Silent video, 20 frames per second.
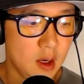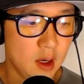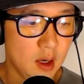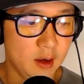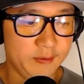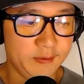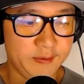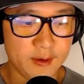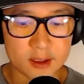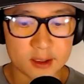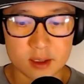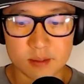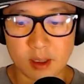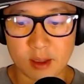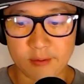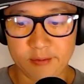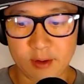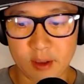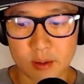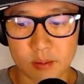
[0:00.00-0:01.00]
affected
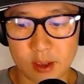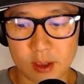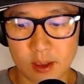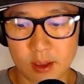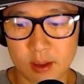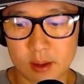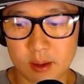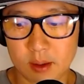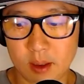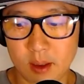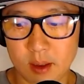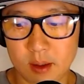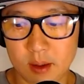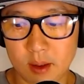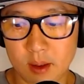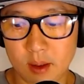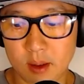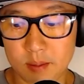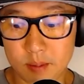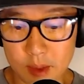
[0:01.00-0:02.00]
my family and and
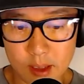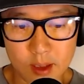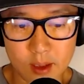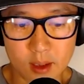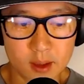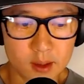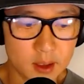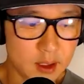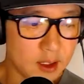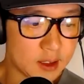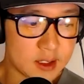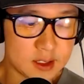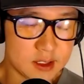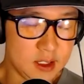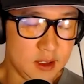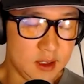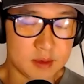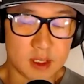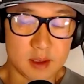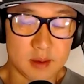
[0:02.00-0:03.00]
and me. And then at the
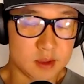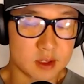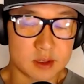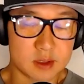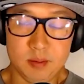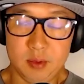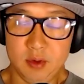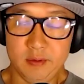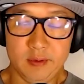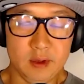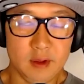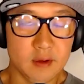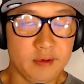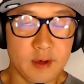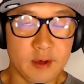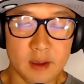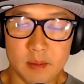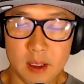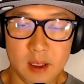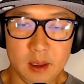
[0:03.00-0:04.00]
same time, just moving the
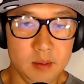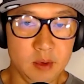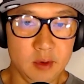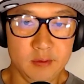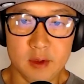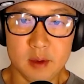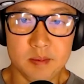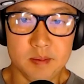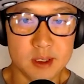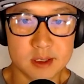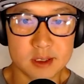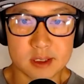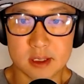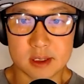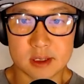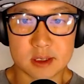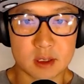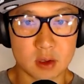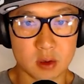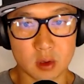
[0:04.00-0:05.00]
family and moving the
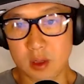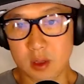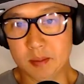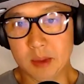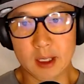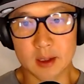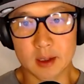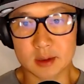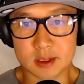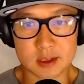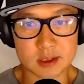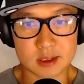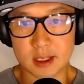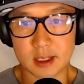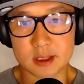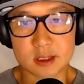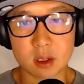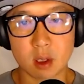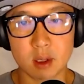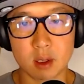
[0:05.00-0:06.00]
business 30 miles is
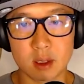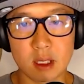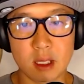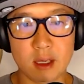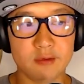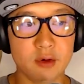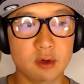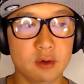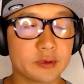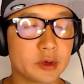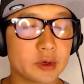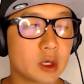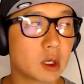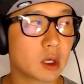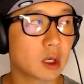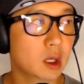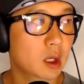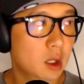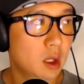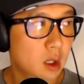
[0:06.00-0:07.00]
like starting life over.
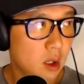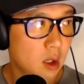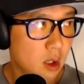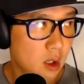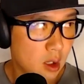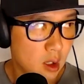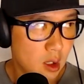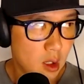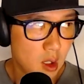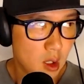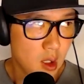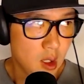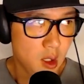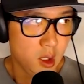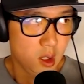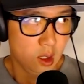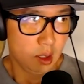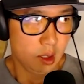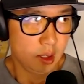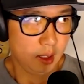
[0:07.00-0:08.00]
Yep.
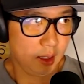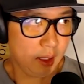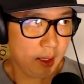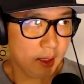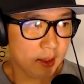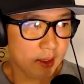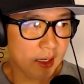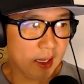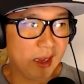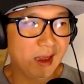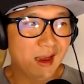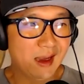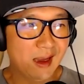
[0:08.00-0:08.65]
And